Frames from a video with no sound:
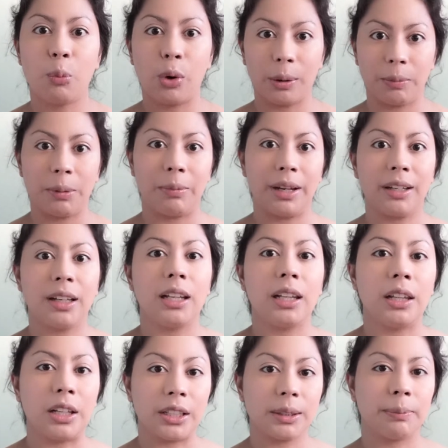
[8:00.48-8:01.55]
what my makeup
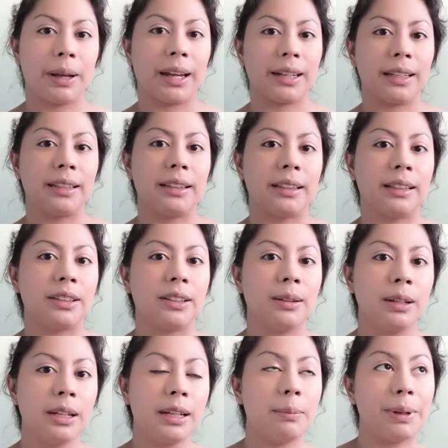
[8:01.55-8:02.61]
looked back in
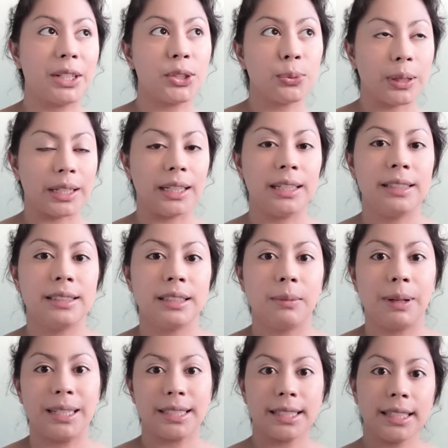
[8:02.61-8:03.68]
my 20s and
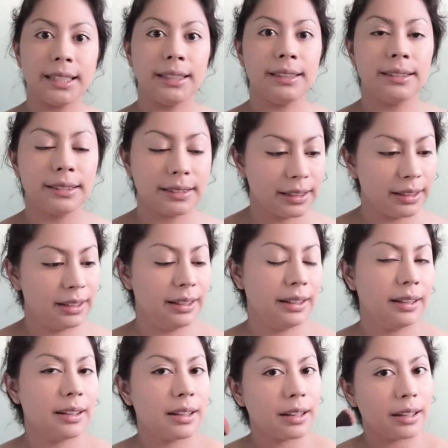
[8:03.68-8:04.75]
my teens.
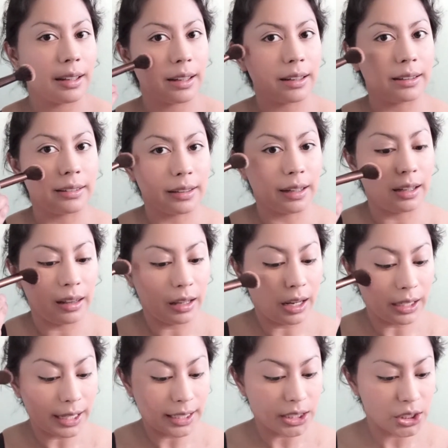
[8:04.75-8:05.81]
And a
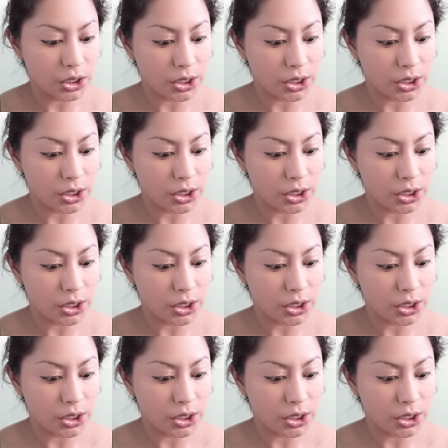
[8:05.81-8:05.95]
lot has